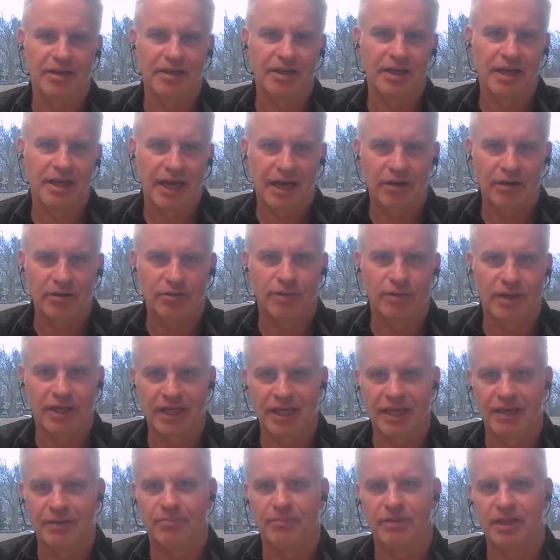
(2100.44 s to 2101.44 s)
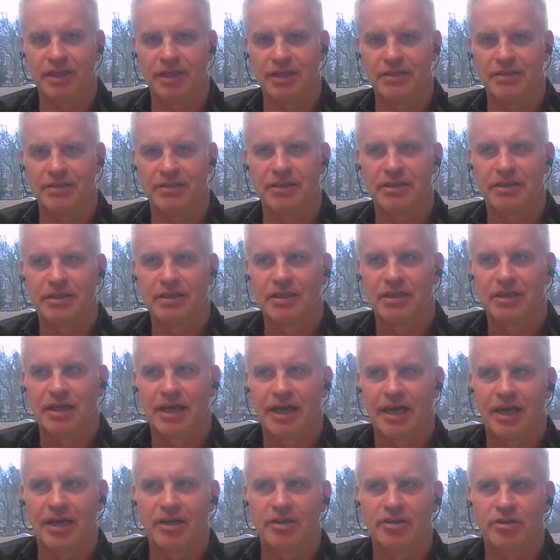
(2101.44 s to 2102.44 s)
how do we keep these
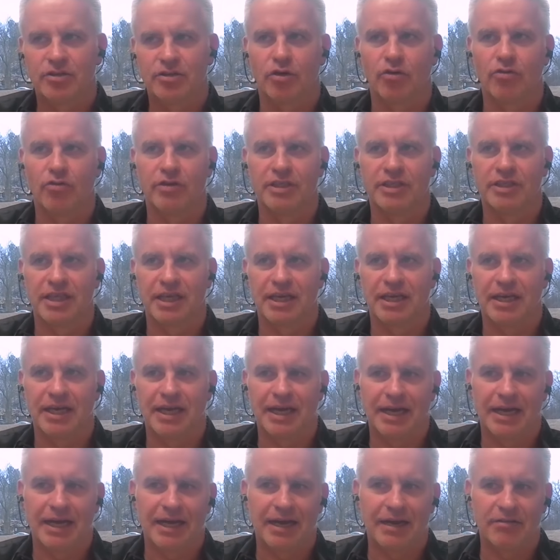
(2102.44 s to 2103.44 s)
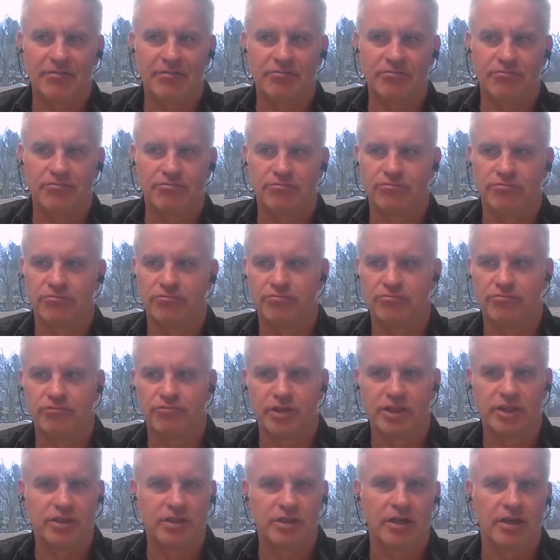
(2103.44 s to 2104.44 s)
storage
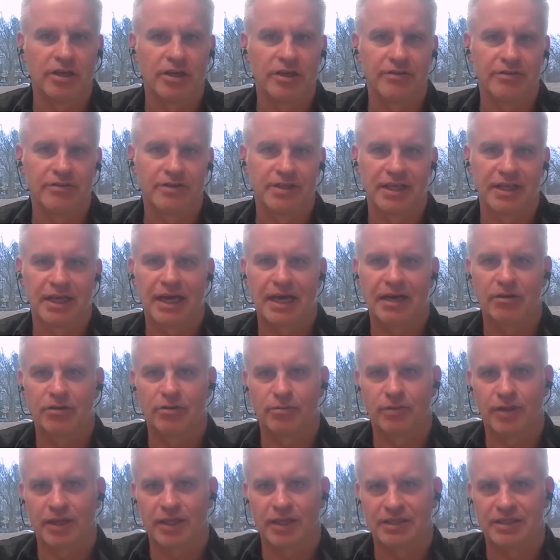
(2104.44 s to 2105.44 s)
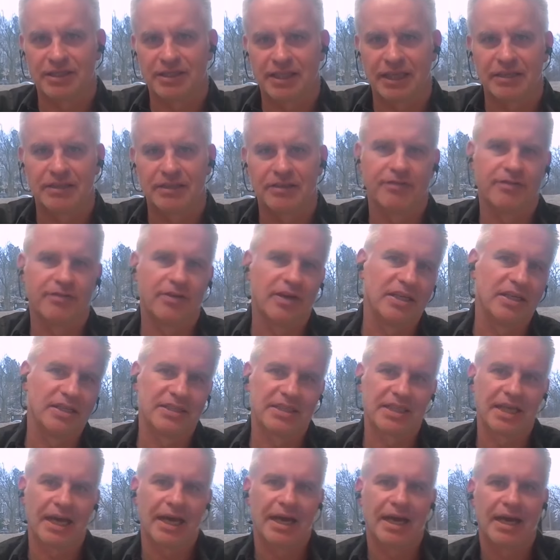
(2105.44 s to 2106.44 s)
reserves and how do we
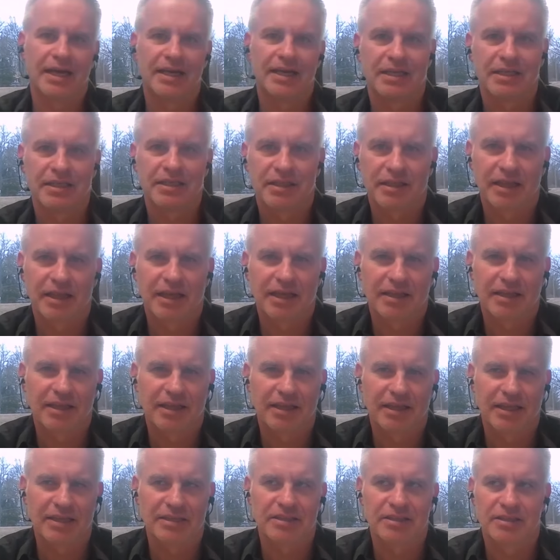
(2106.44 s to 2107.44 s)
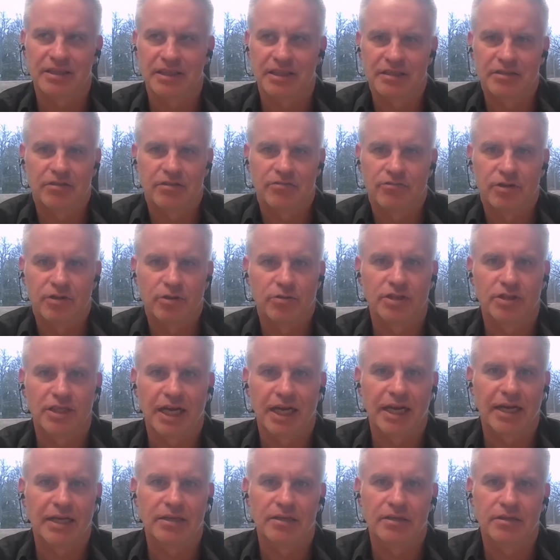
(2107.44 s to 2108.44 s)
incentivize that? And I think that's a real
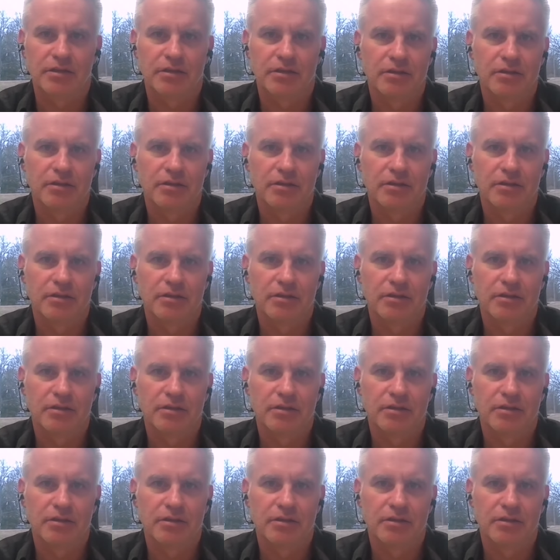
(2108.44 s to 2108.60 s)
challenge.